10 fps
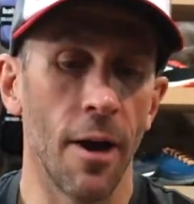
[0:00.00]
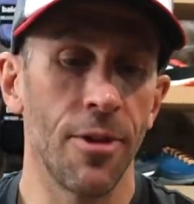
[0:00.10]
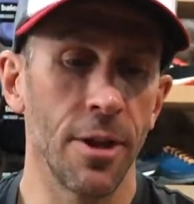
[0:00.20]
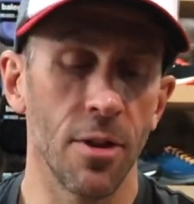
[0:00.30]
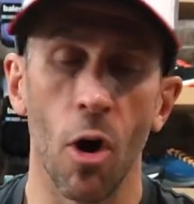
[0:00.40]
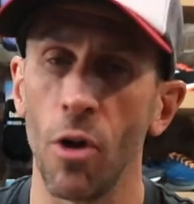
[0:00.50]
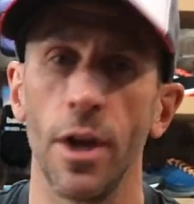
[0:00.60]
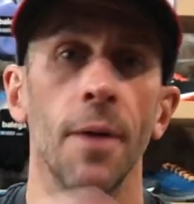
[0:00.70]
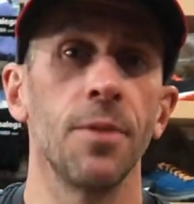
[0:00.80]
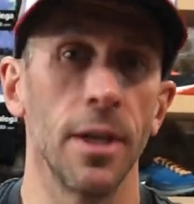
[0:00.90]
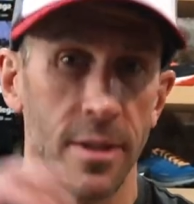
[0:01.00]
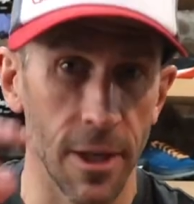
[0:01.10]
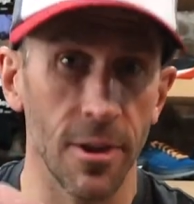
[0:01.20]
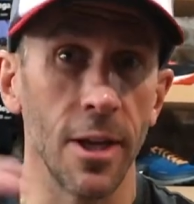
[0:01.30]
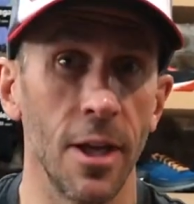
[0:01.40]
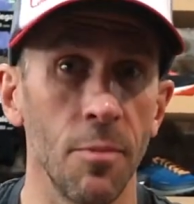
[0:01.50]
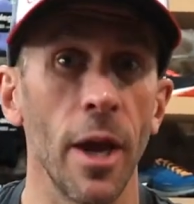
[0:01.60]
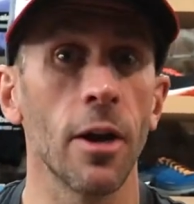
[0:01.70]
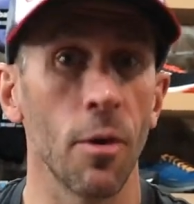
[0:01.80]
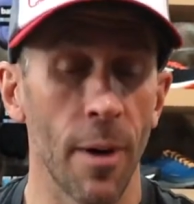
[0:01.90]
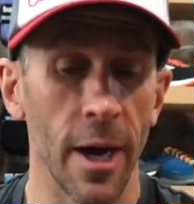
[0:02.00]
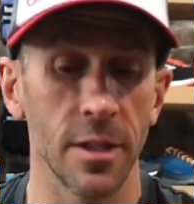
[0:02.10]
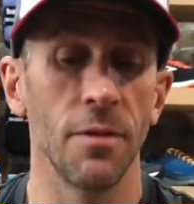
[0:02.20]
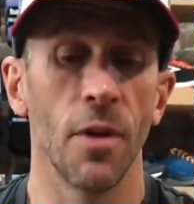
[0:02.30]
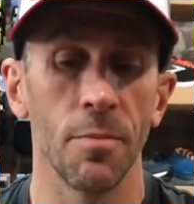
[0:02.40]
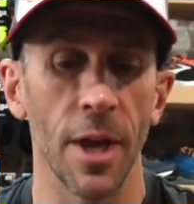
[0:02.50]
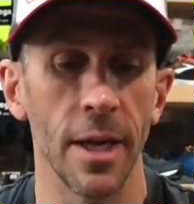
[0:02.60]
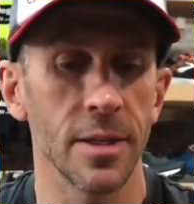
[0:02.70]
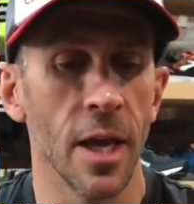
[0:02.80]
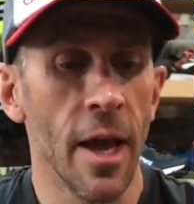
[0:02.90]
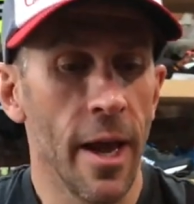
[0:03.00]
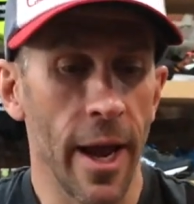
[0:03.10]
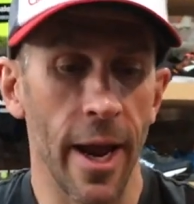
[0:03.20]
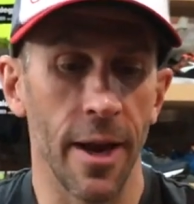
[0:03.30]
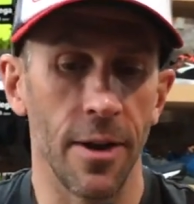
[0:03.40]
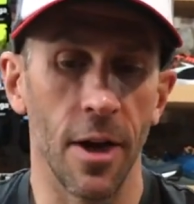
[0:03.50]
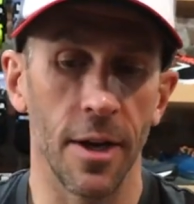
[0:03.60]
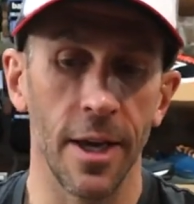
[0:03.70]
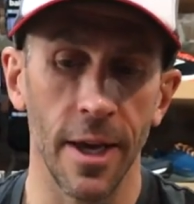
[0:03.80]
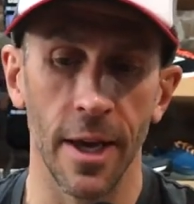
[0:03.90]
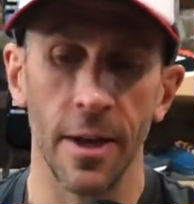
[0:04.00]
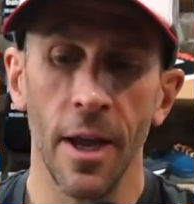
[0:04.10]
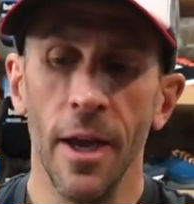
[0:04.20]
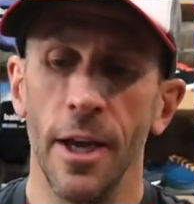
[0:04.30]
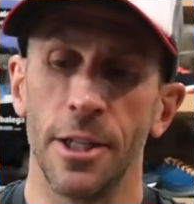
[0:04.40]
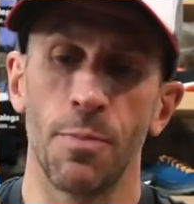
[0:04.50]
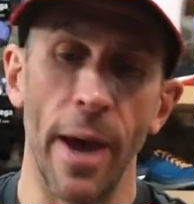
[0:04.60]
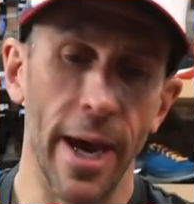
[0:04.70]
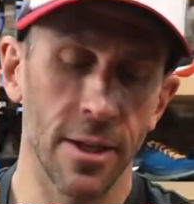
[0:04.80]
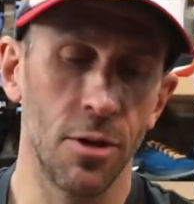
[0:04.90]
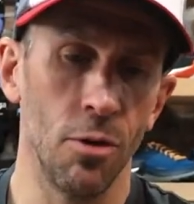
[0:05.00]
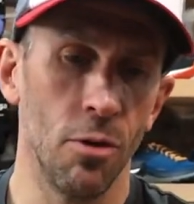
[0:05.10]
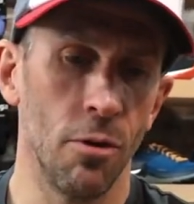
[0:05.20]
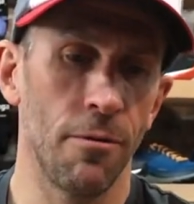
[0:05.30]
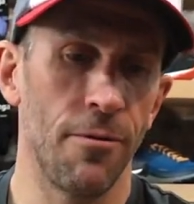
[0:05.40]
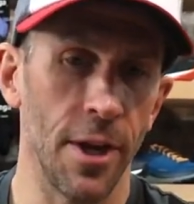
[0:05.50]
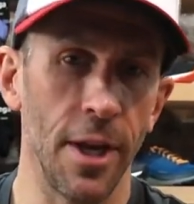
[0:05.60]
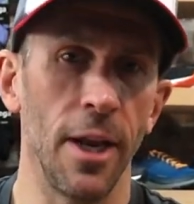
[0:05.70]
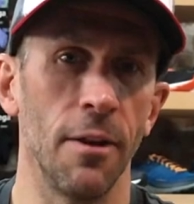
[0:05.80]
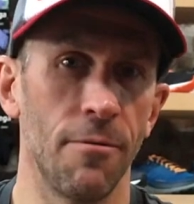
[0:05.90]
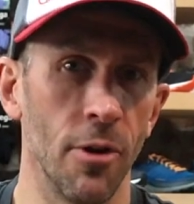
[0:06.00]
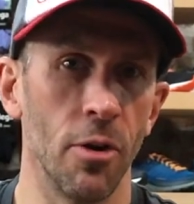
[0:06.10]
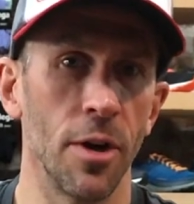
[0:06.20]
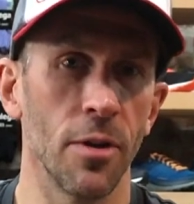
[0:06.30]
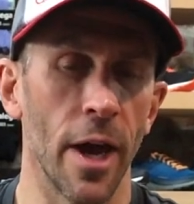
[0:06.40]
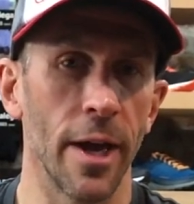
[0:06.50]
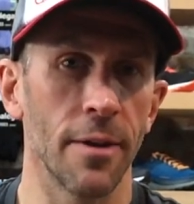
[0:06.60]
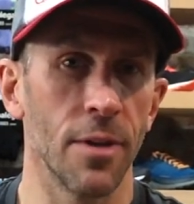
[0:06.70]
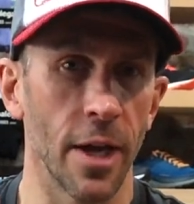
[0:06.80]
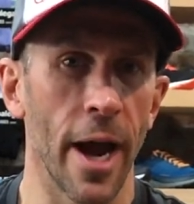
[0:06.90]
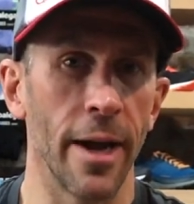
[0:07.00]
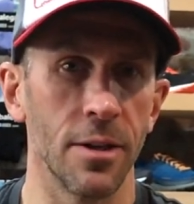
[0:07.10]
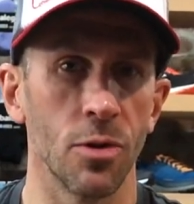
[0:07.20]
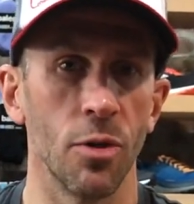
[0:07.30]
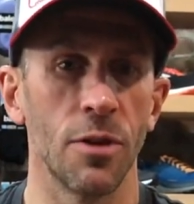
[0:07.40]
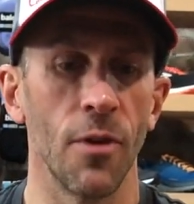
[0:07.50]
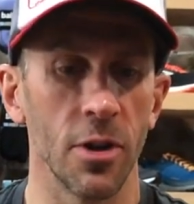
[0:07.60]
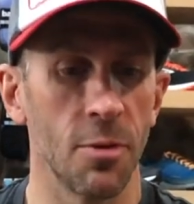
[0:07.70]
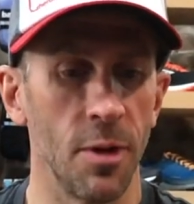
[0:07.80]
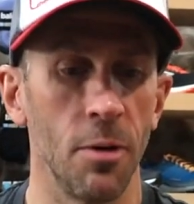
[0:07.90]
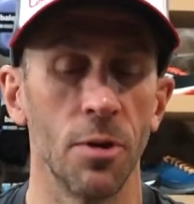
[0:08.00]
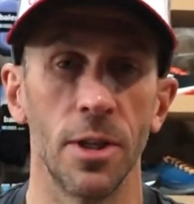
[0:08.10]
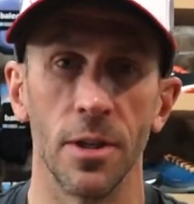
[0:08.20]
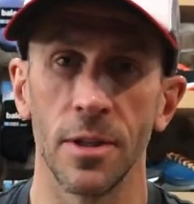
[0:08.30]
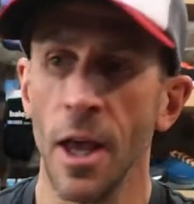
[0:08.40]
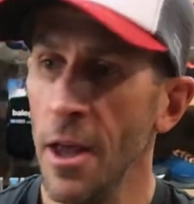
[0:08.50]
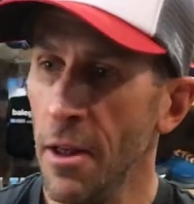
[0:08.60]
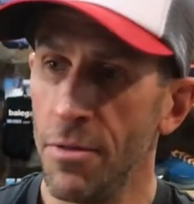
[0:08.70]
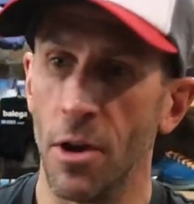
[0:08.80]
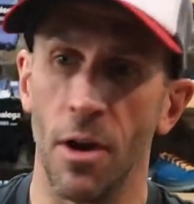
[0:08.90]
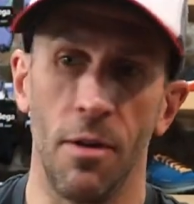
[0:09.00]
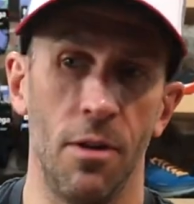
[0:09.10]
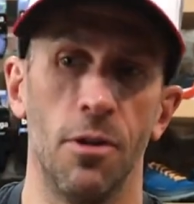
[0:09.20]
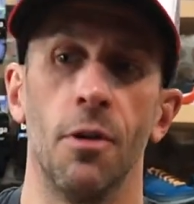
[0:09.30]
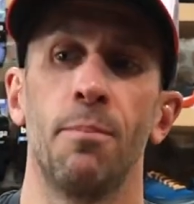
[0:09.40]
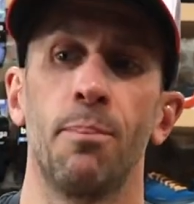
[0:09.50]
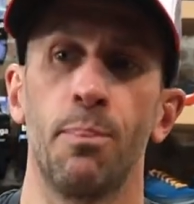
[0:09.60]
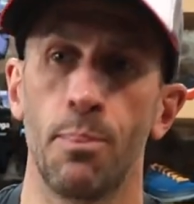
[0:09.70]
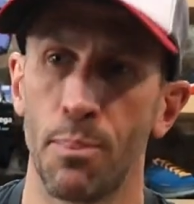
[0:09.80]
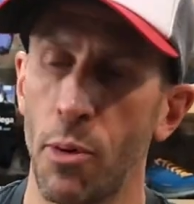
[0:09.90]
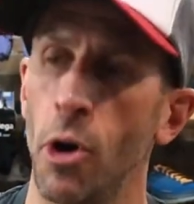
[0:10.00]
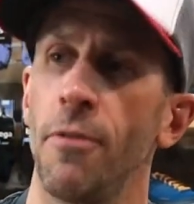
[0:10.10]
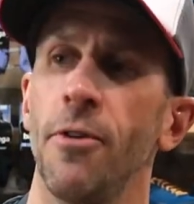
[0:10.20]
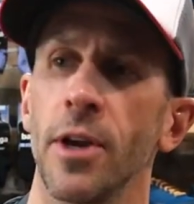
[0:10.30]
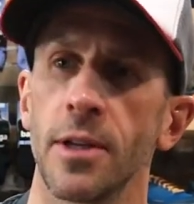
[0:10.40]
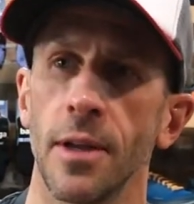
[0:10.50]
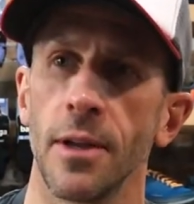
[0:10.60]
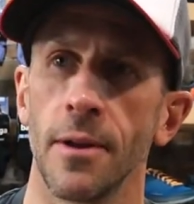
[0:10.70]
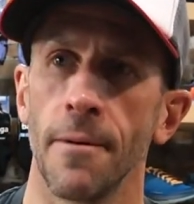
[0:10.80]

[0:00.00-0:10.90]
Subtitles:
I think all the updates that they did make are positive updates. And again, it's back to fitting and feeling like the Guide has always felt to me, which is the perfect